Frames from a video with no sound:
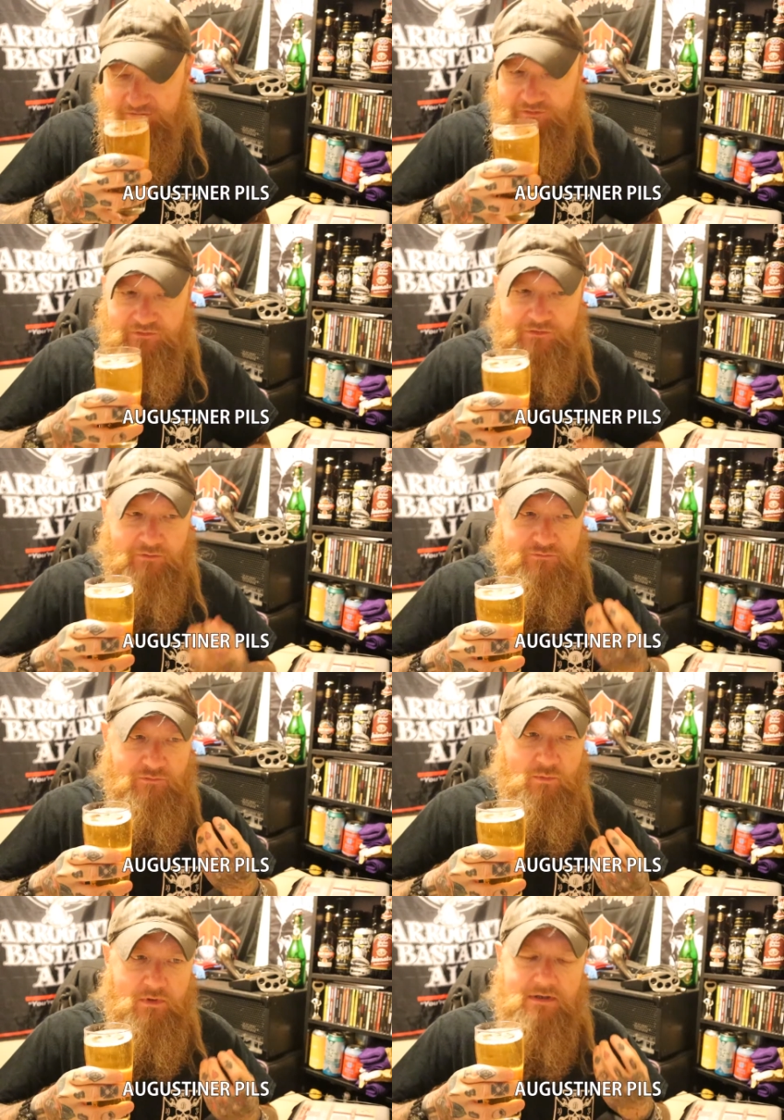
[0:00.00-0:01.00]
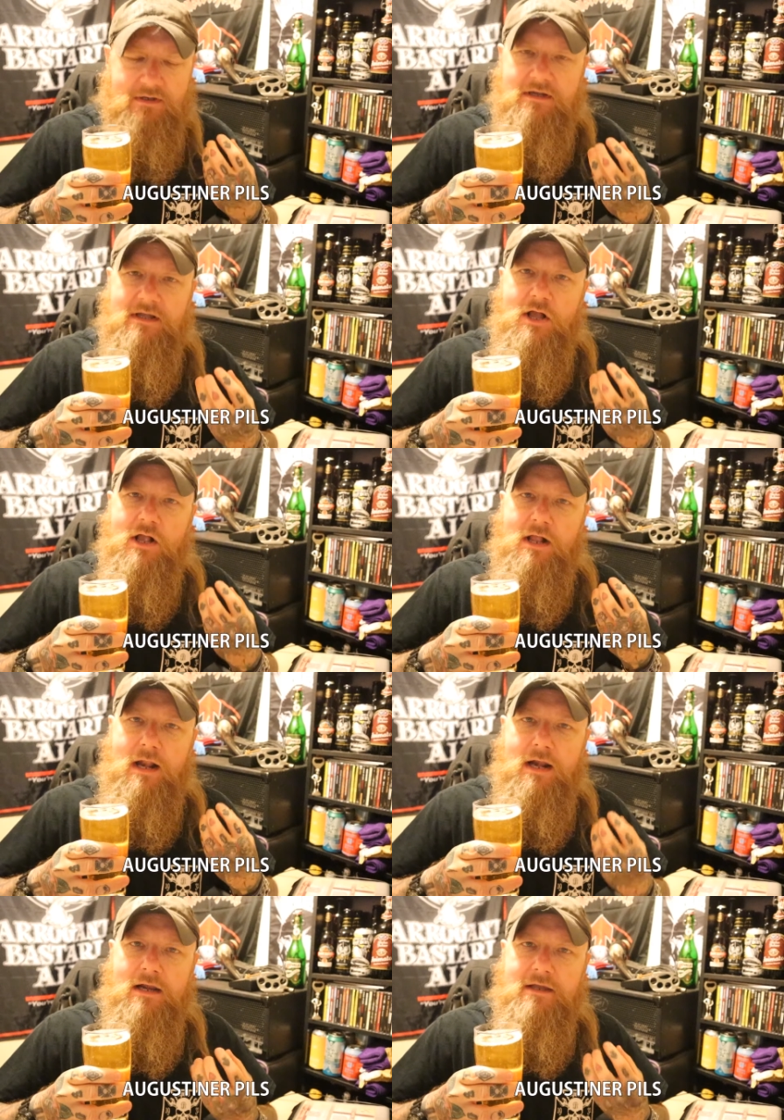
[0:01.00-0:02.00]
there's just an overall
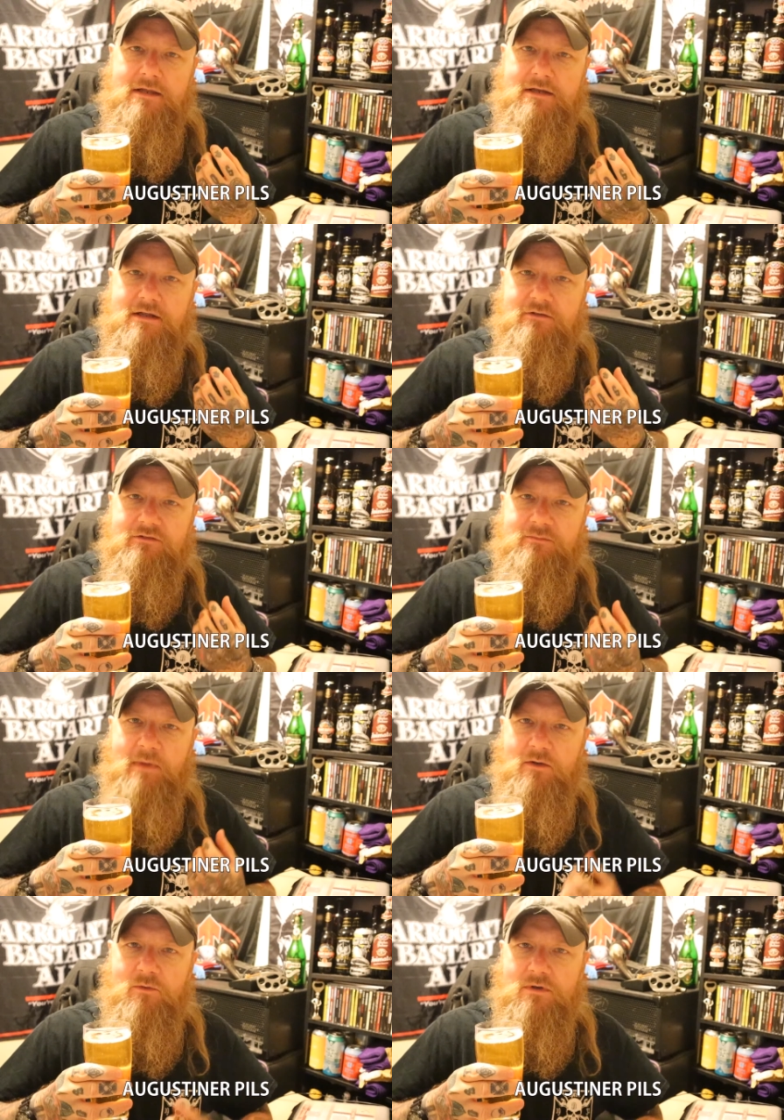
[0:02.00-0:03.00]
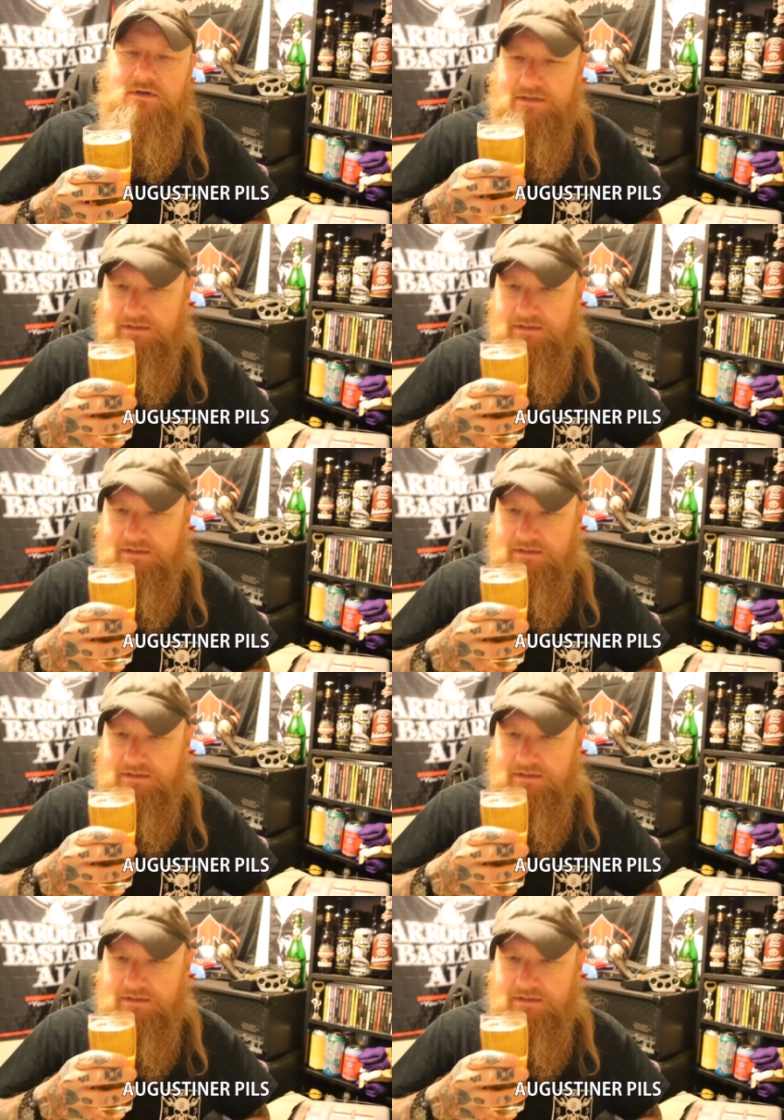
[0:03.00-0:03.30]
clean smell